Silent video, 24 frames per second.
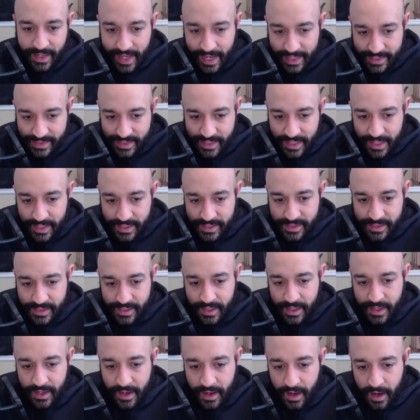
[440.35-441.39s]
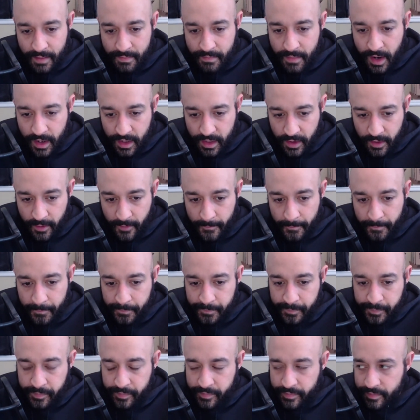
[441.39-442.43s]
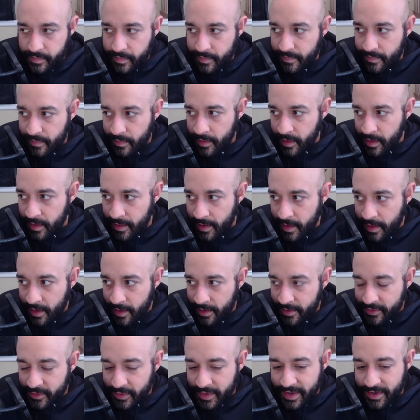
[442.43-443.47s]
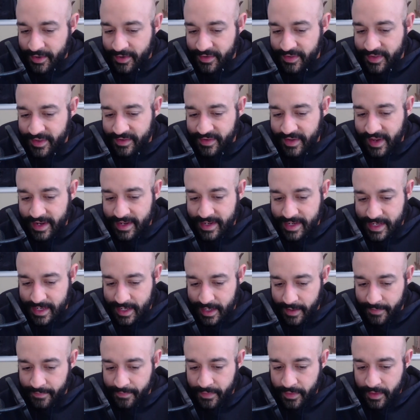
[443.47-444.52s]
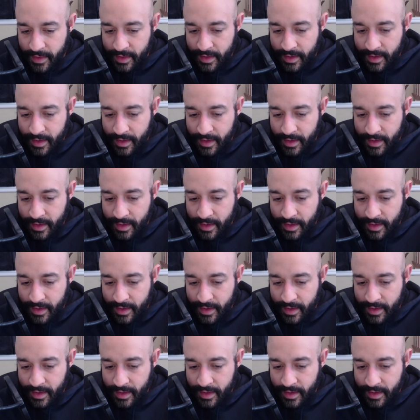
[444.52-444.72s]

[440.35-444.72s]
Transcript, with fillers: as this among you. So here's this idea